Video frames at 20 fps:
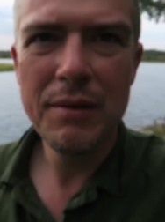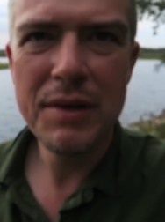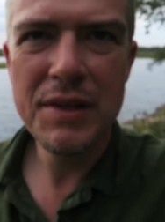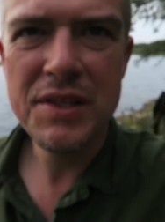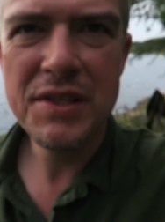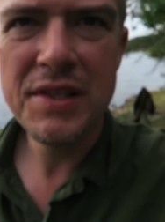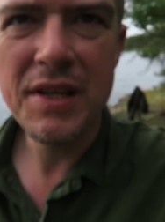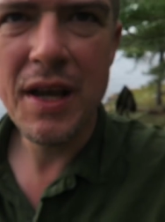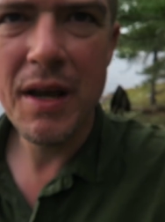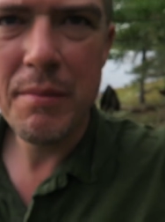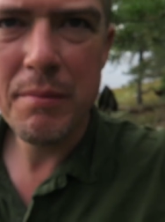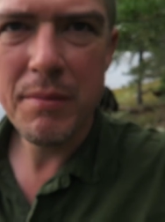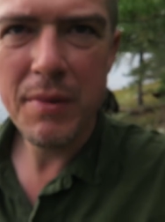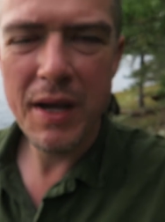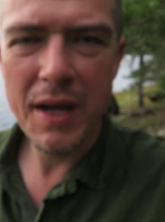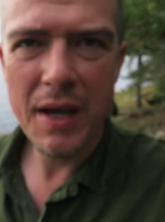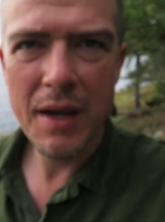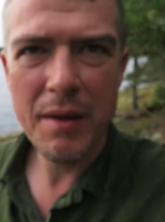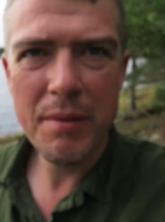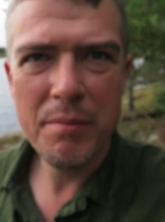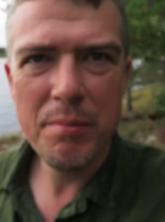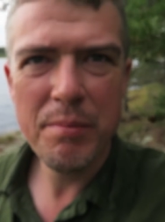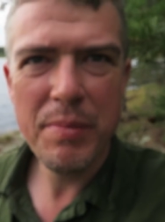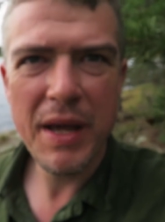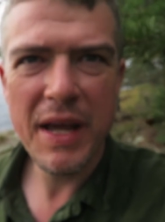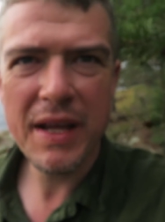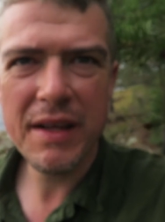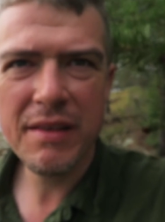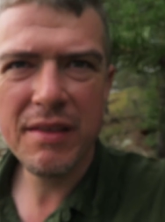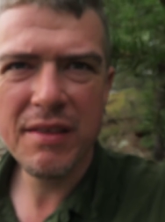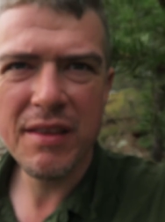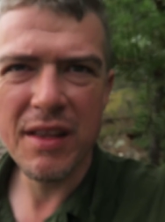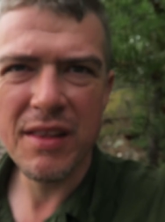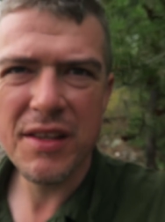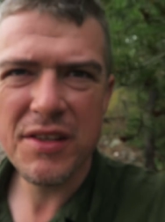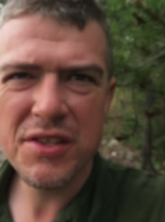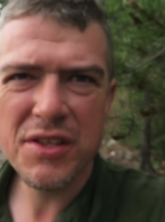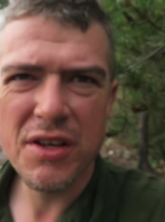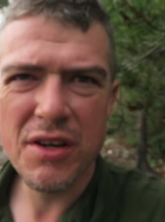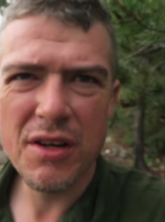there was some big
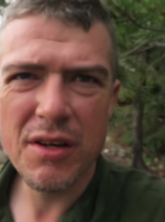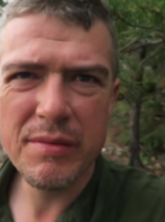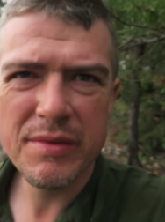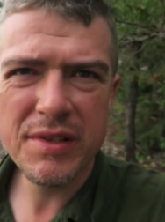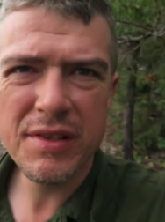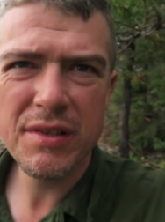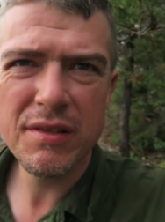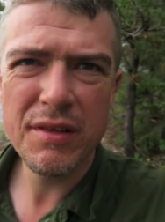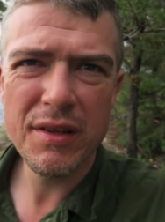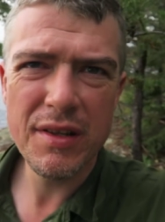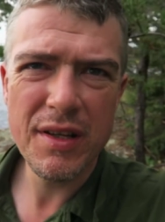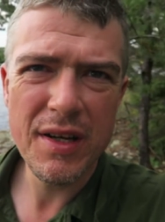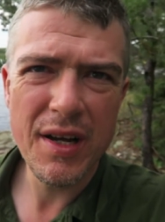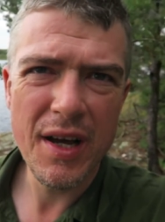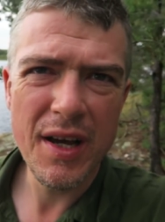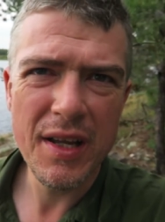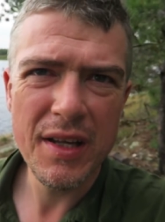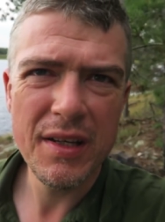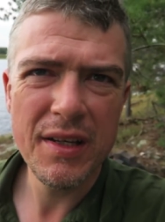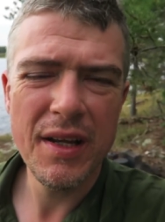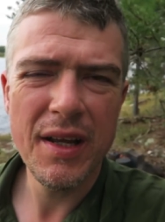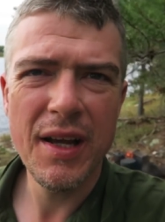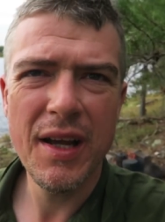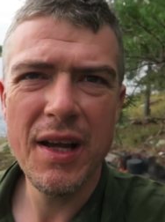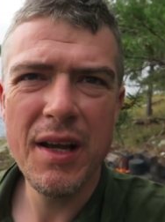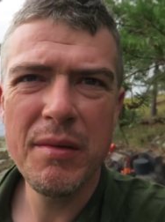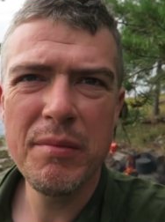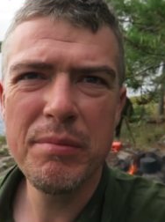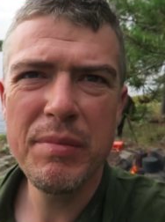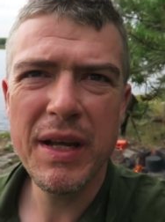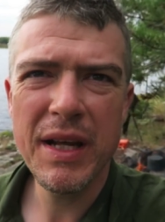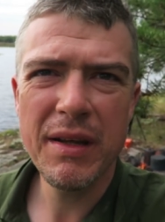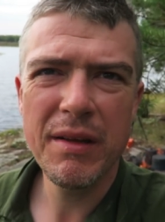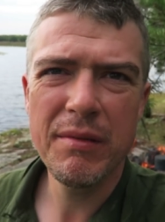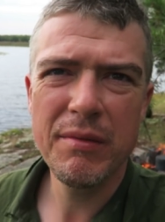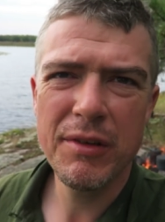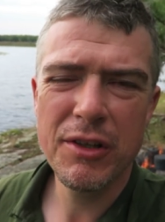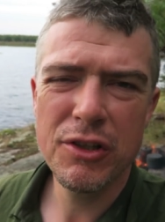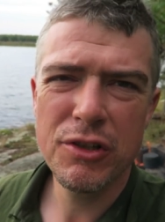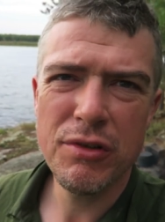thunderstorms through the night,
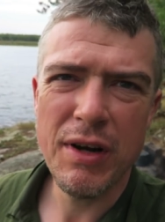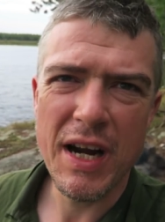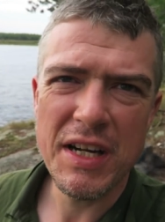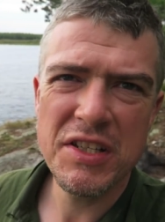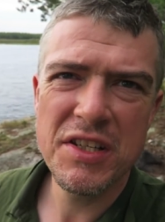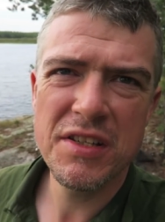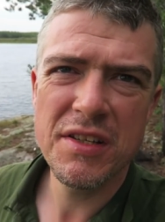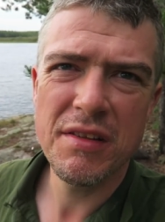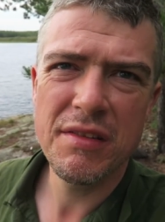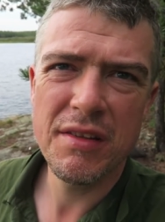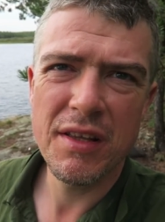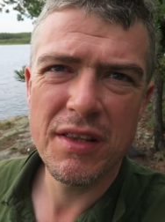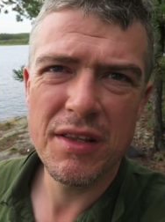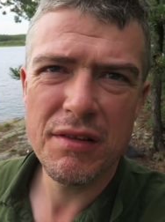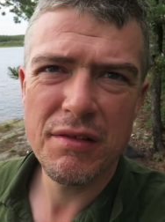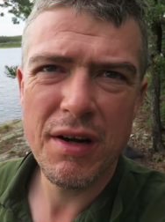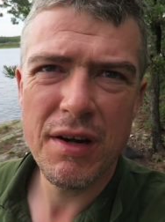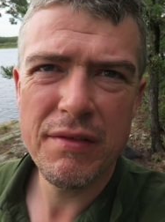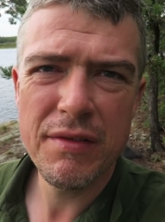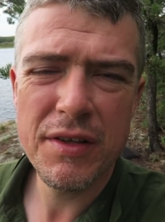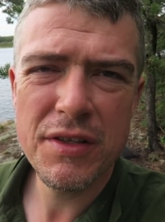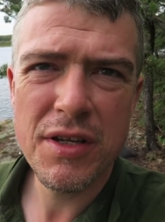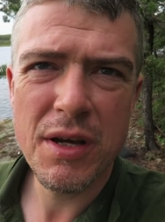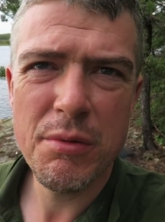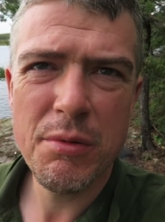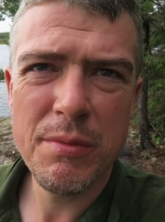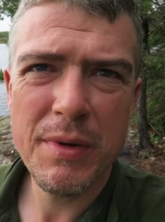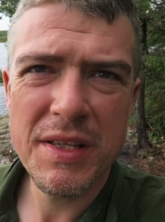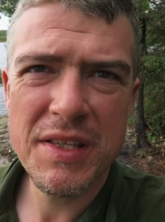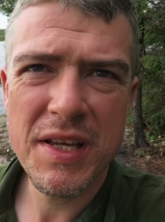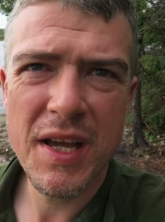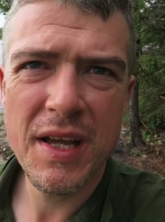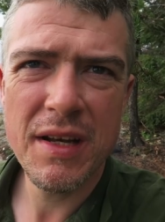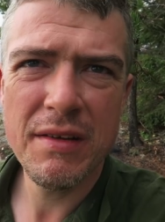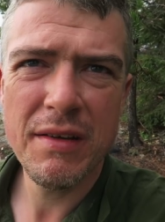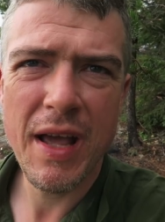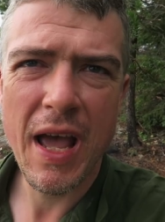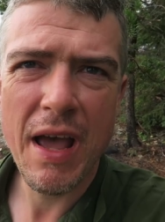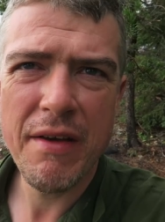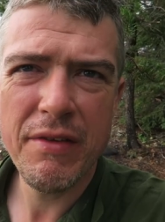big crashes of thunder over the top of my
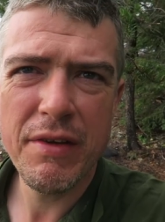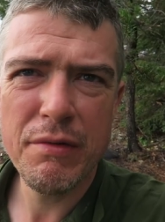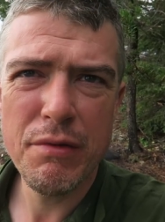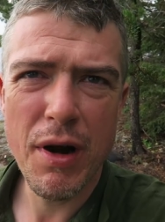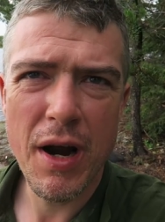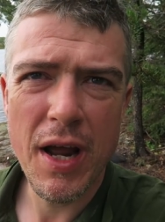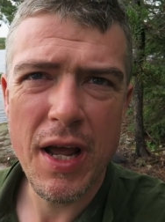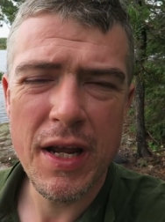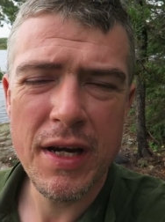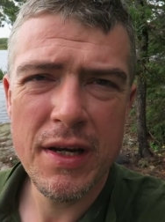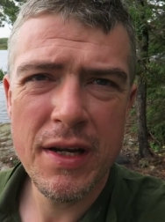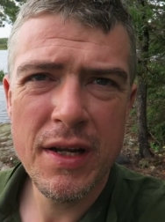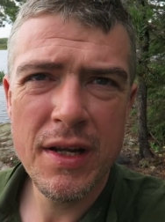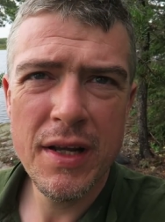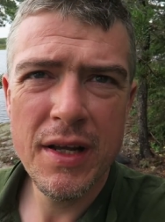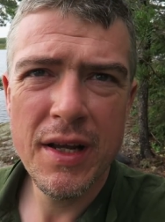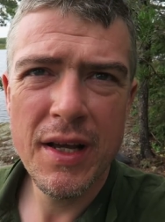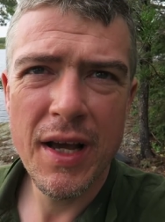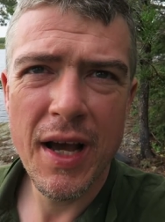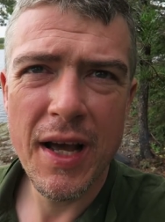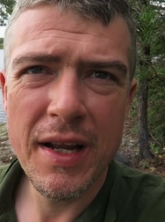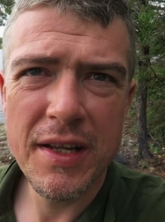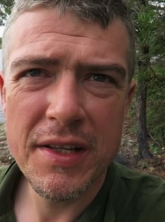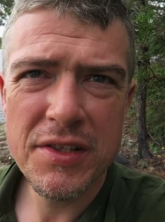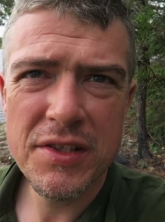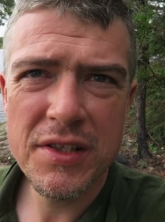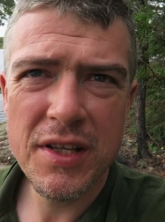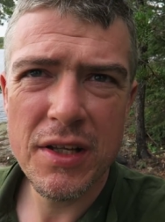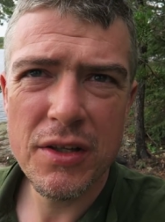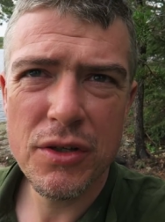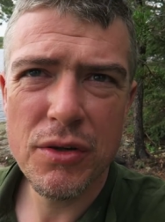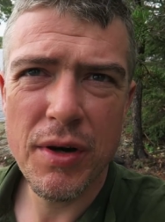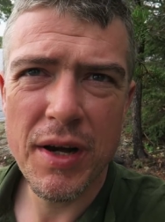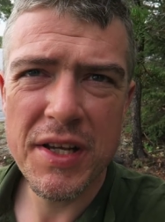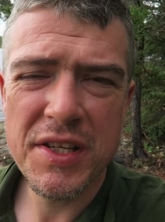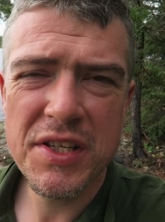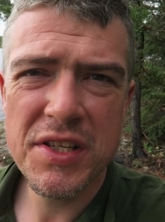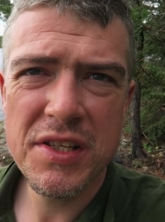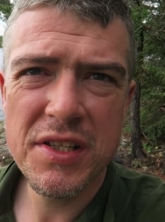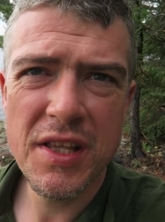tent, heavy rain, and there's still
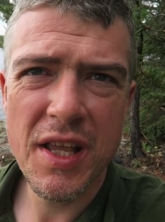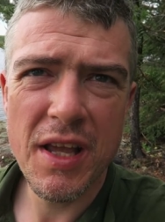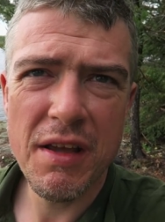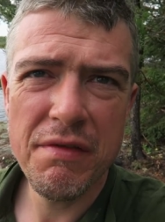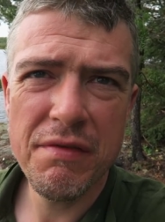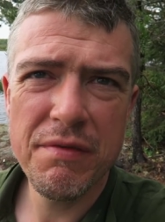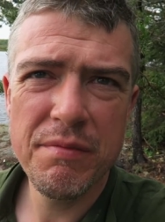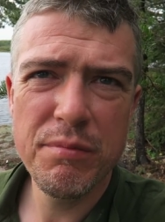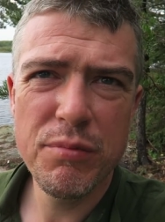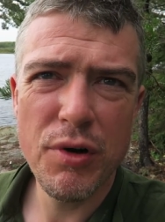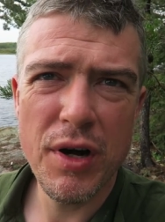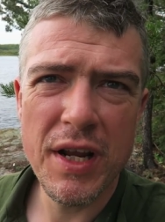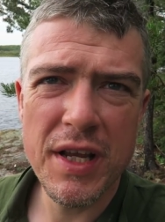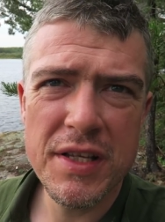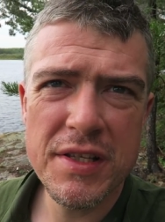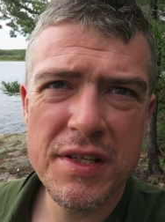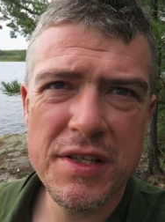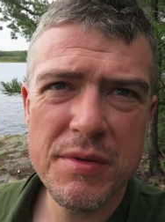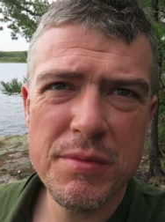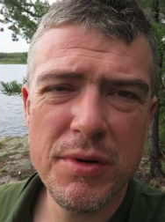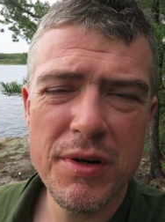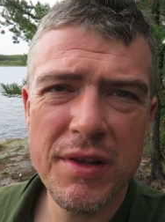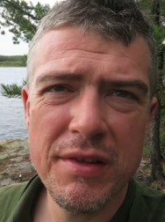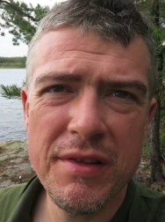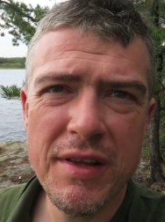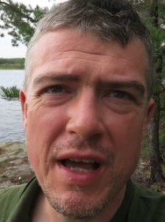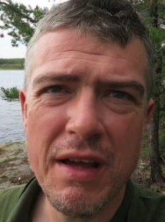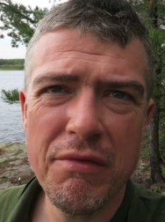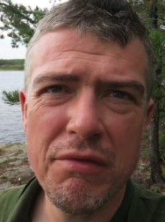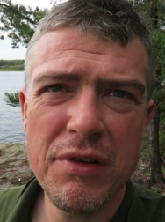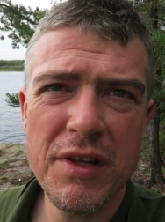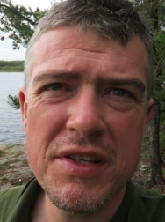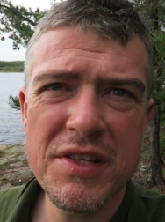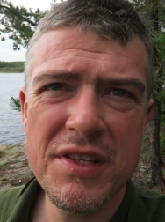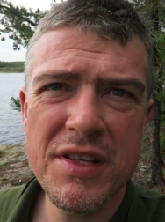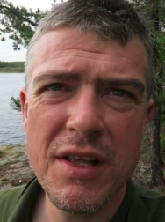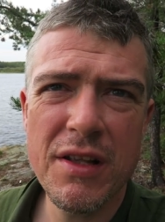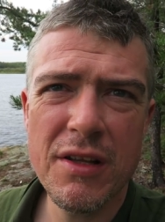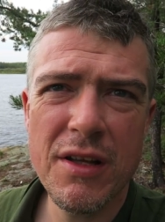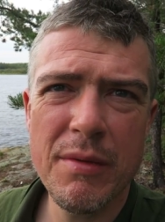quite a stiff breeze this morning. Thankfully, it's
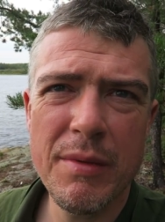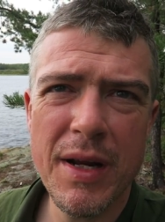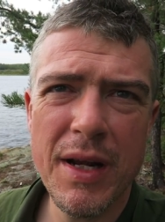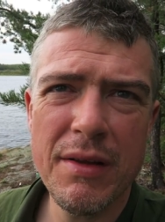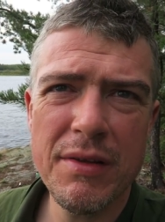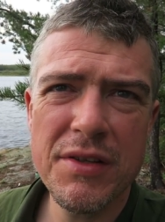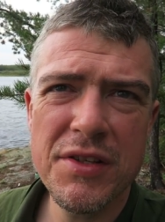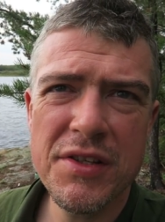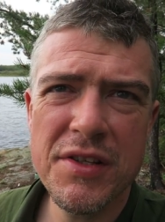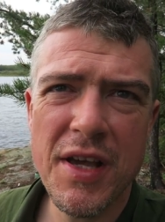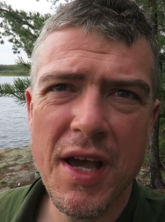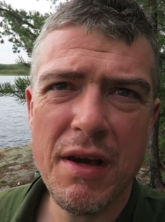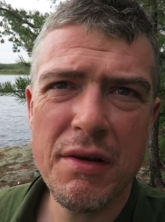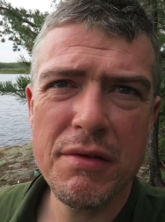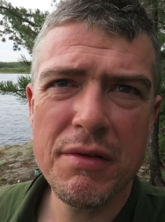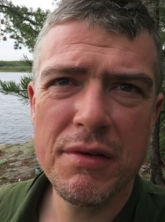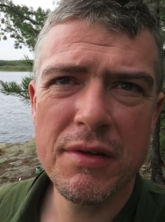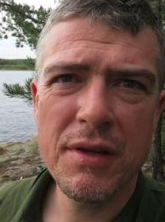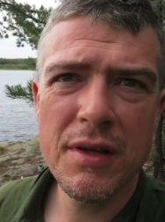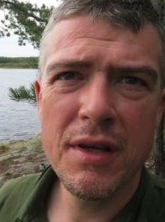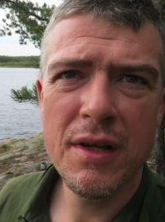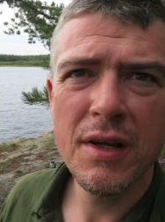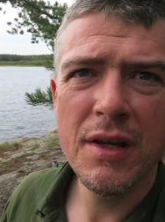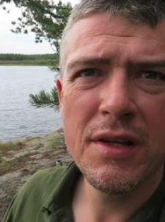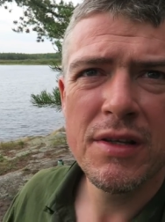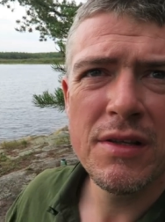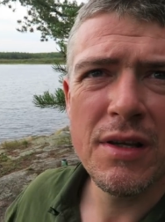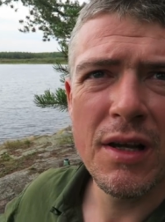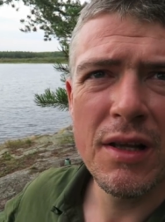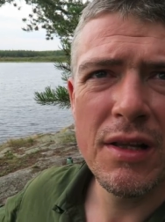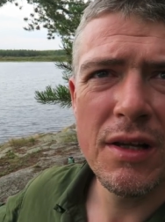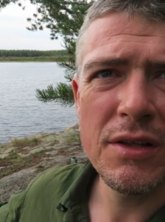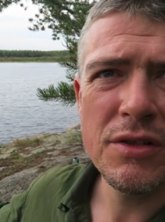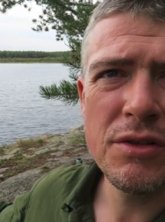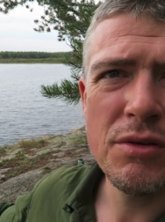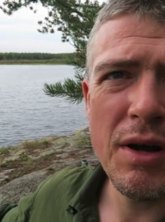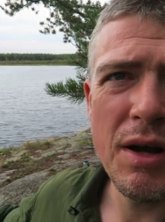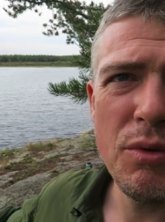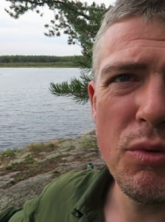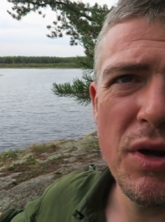still coming out of the south, so it looks
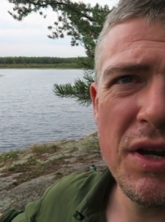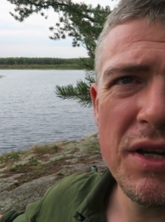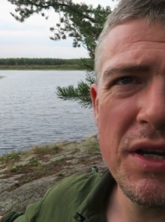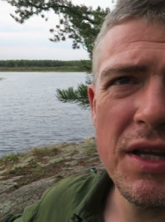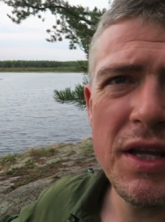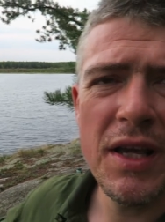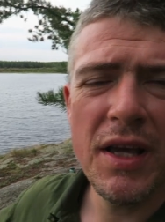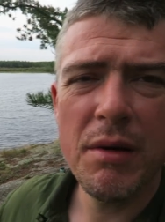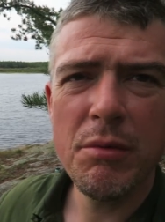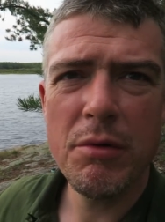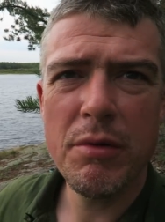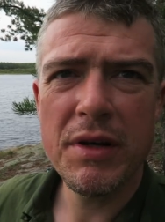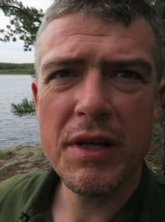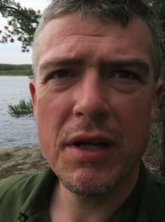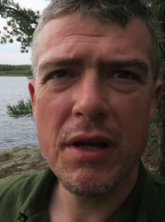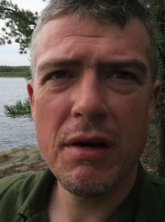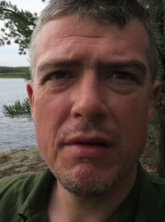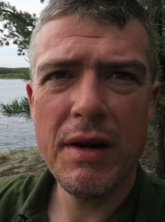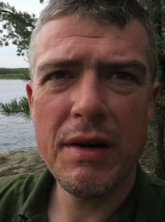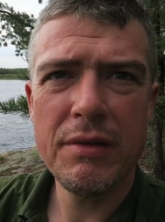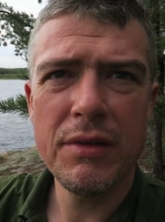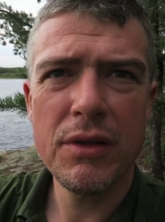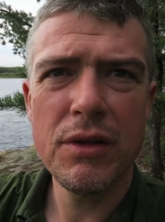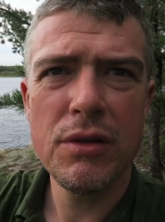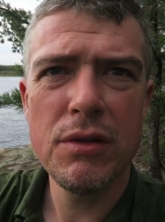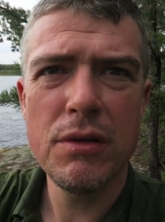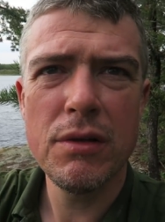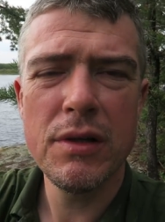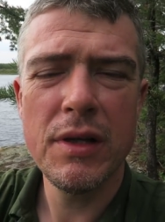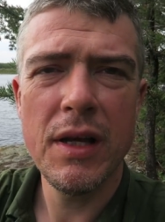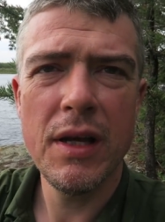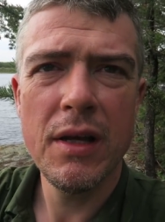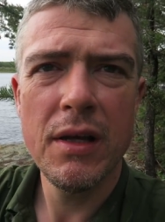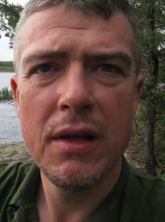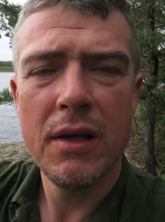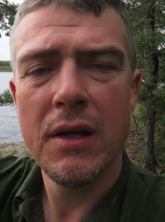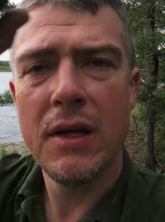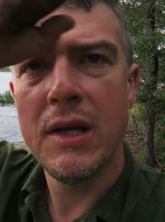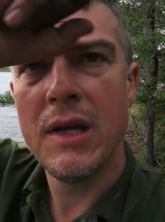quite windy here, but when you go around the corner,